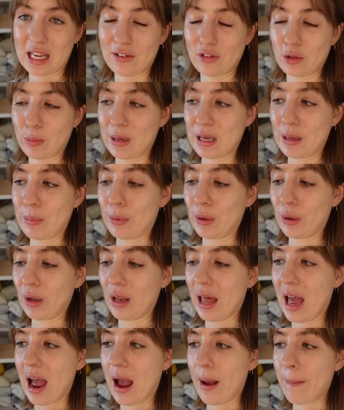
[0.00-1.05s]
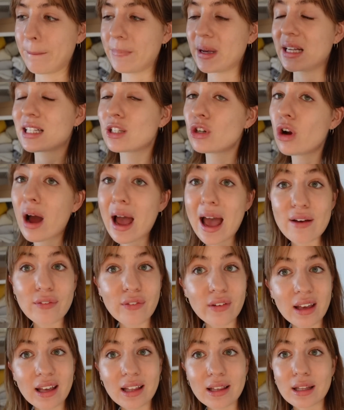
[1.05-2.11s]
gift people. It's not
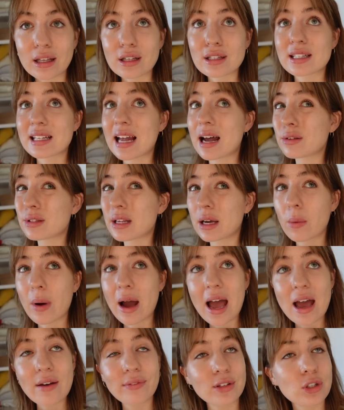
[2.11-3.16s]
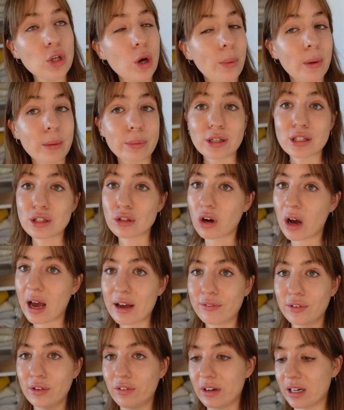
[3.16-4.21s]
heavy. It sounds like quite a heavy topic, but it's not a
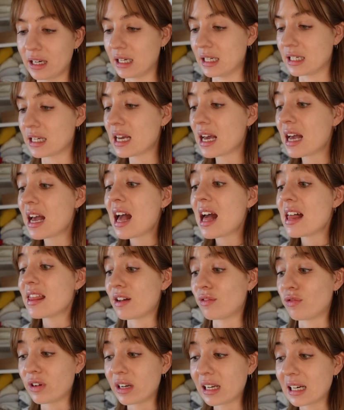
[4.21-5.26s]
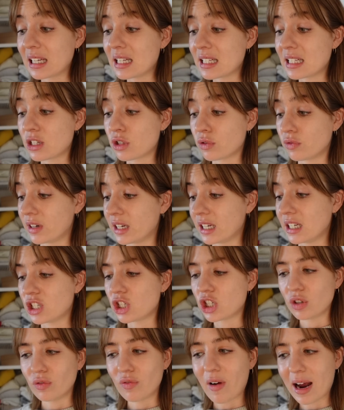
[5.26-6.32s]
heavy read. They're really easy to read.
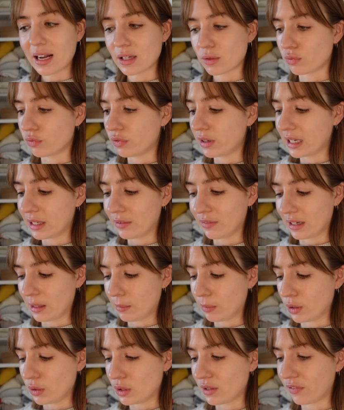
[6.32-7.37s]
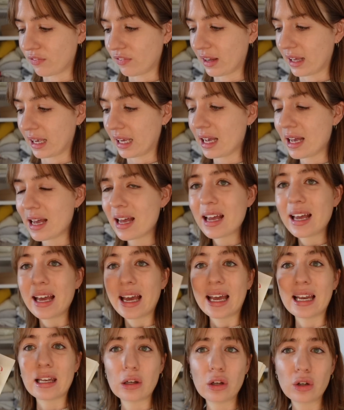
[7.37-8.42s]
She writes really, really beautifully.
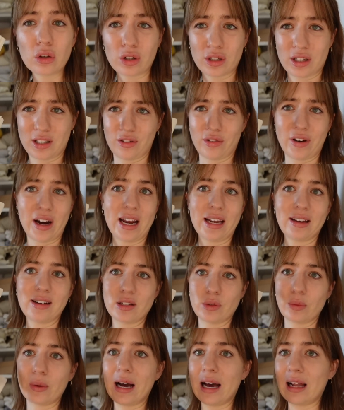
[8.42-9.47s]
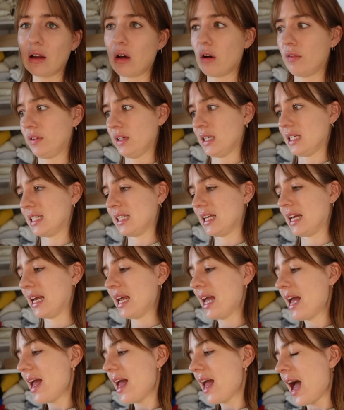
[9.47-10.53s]
It looks great as well,
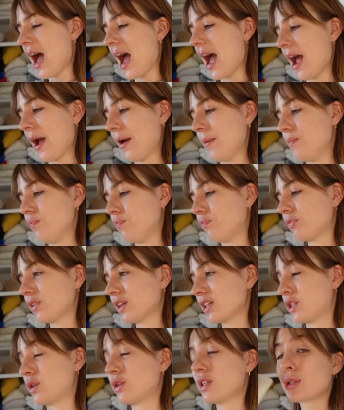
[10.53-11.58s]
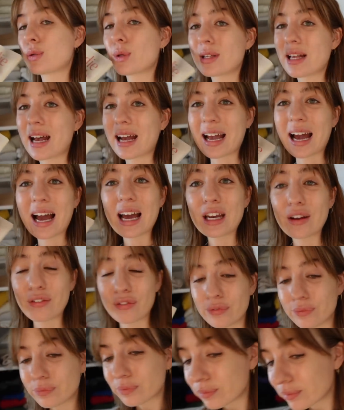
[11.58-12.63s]
obviously. So this was kind
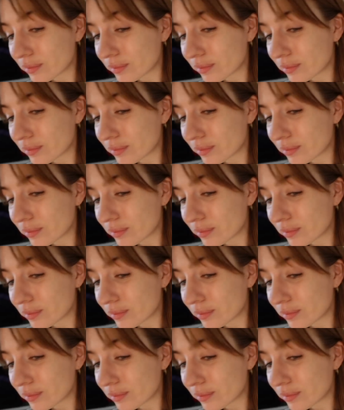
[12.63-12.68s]
of